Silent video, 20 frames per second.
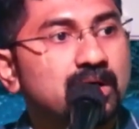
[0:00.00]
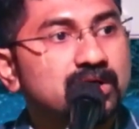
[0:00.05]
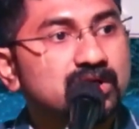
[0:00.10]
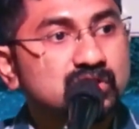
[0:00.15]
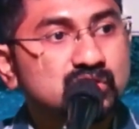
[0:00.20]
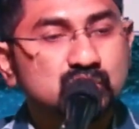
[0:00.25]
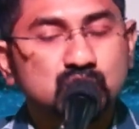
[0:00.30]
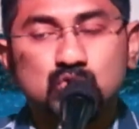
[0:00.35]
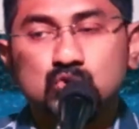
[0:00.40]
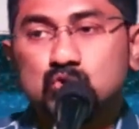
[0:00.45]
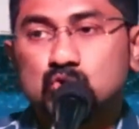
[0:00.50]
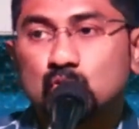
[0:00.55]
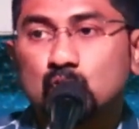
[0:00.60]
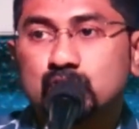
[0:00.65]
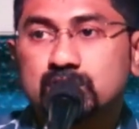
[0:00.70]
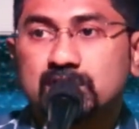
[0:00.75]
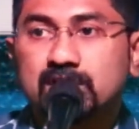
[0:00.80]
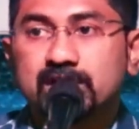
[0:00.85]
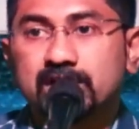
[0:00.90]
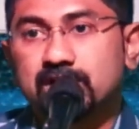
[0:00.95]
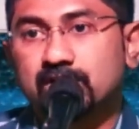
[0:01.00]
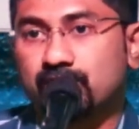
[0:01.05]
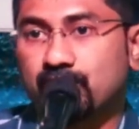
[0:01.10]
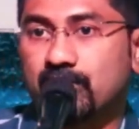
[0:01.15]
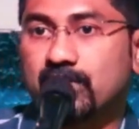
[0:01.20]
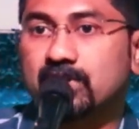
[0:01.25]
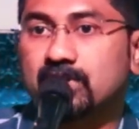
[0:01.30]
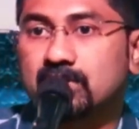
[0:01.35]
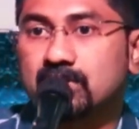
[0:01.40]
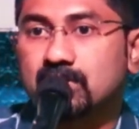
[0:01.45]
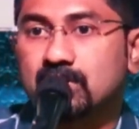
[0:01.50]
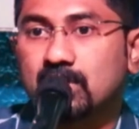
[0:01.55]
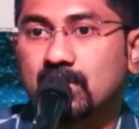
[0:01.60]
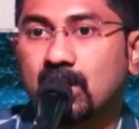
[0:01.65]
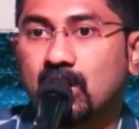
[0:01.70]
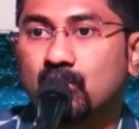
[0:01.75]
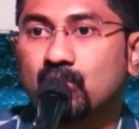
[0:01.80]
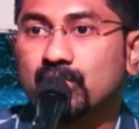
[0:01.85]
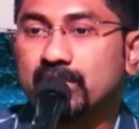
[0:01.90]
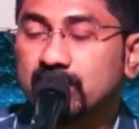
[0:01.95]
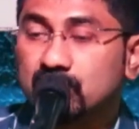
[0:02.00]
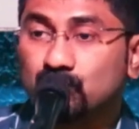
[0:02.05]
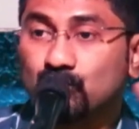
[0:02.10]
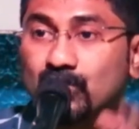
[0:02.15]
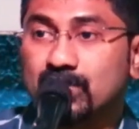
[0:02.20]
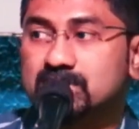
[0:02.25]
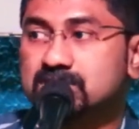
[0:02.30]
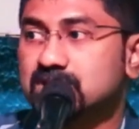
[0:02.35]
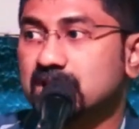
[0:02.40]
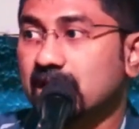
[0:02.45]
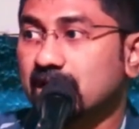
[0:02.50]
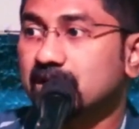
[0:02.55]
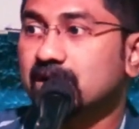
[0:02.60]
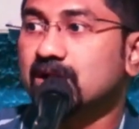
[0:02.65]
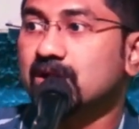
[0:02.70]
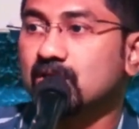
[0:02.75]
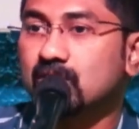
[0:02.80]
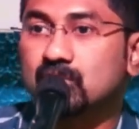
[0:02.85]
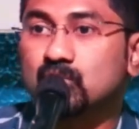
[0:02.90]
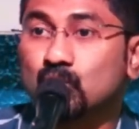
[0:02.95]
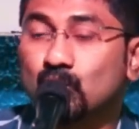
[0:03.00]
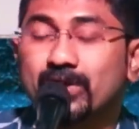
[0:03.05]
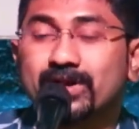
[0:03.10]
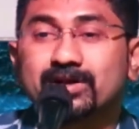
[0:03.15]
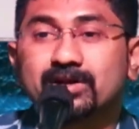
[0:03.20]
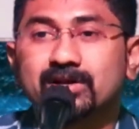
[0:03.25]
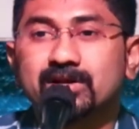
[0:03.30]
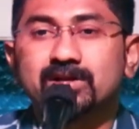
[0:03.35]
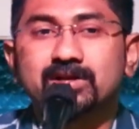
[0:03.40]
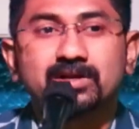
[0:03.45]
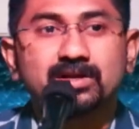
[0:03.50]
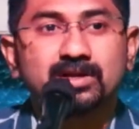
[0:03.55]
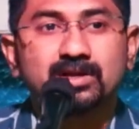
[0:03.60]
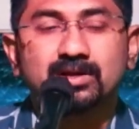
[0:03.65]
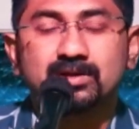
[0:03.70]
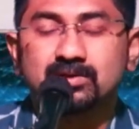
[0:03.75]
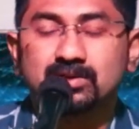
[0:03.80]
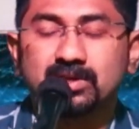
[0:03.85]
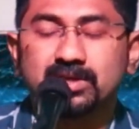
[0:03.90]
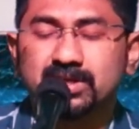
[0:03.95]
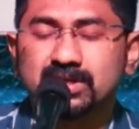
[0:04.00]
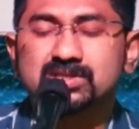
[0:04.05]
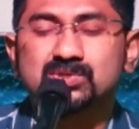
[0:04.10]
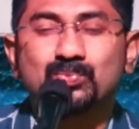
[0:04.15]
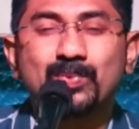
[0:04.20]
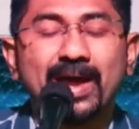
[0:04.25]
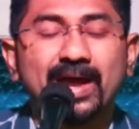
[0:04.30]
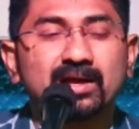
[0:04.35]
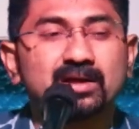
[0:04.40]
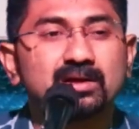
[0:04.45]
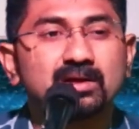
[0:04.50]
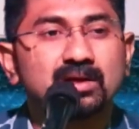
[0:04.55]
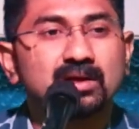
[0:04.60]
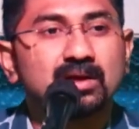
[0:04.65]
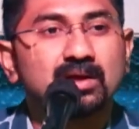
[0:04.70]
is totally different how it was 100 or 200 uh, years back.